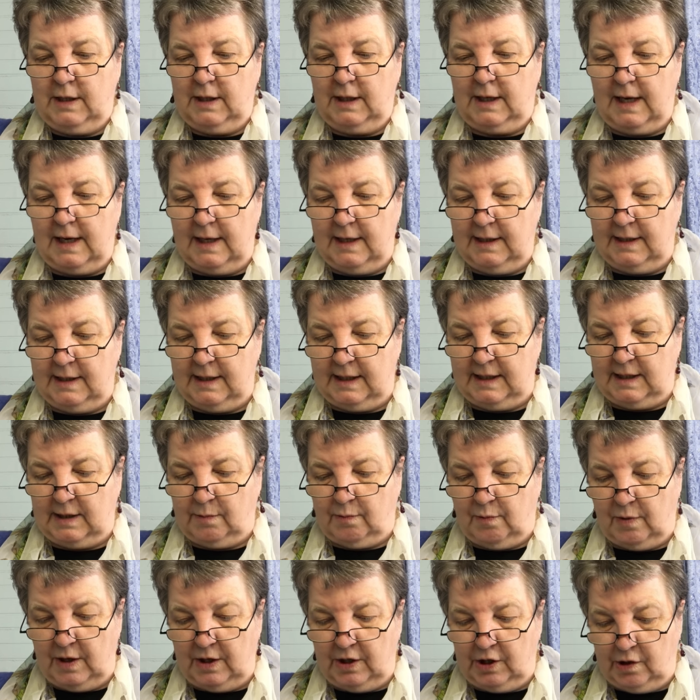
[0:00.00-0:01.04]
to get his
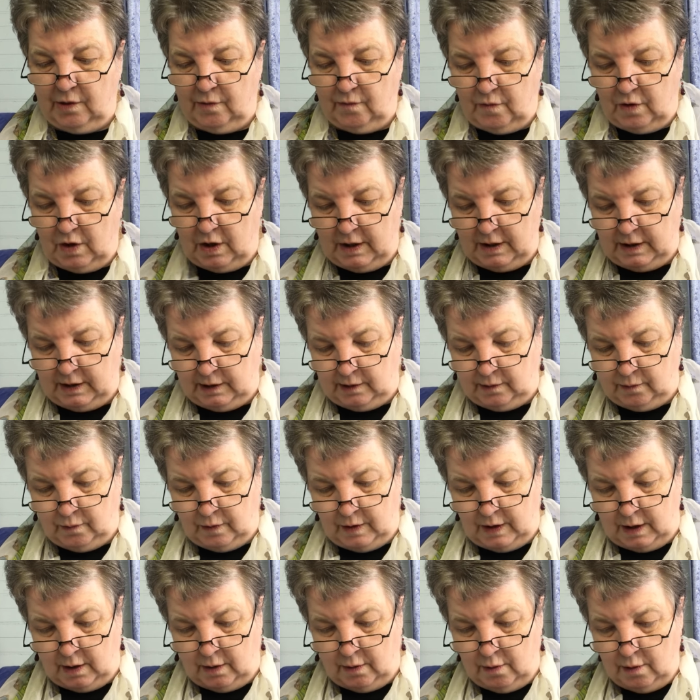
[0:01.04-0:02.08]
expression right as
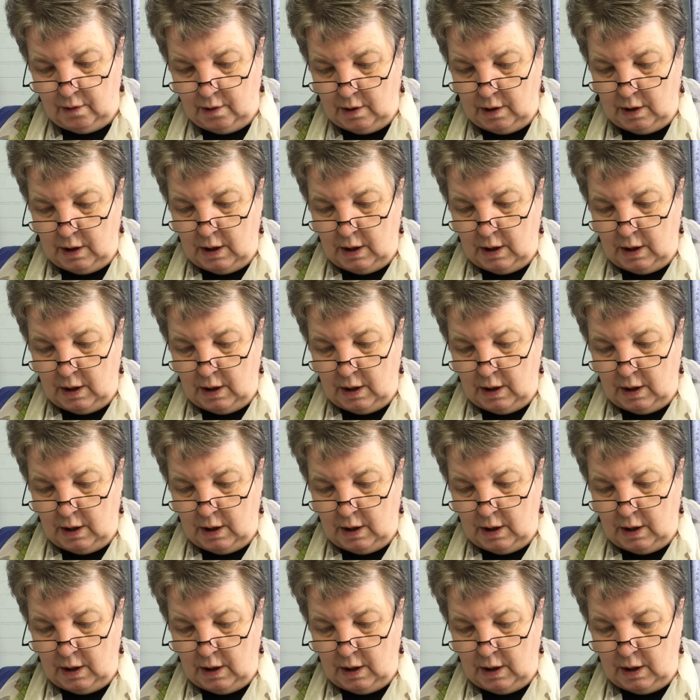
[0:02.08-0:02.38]
well.